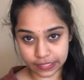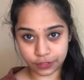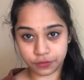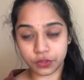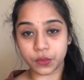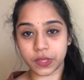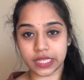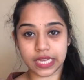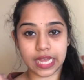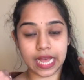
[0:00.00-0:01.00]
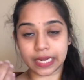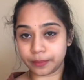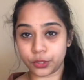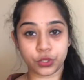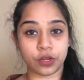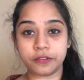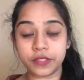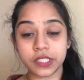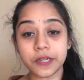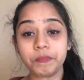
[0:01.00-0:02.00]
interview with the admission
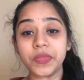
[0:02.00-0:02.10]
officer,